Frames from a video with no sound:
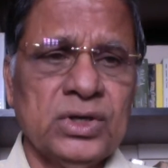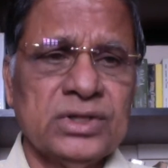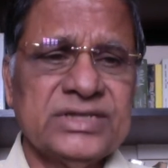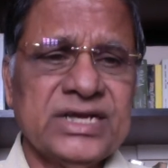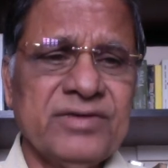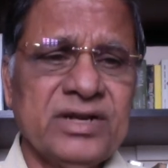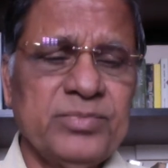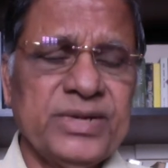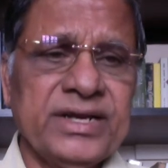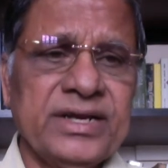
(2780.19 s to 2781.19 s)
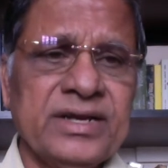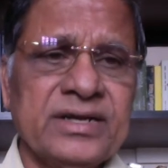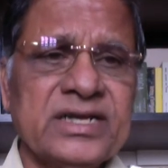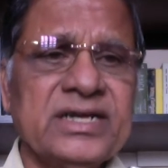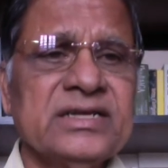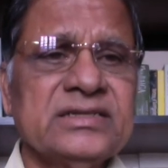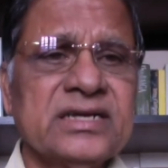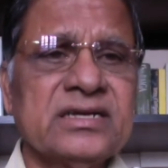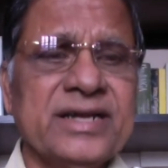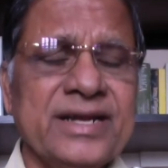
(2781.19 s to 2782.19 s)
they will be telling
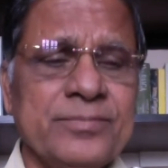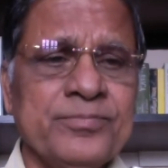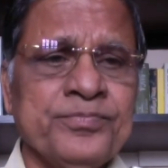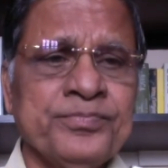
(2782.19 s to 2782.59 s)
that name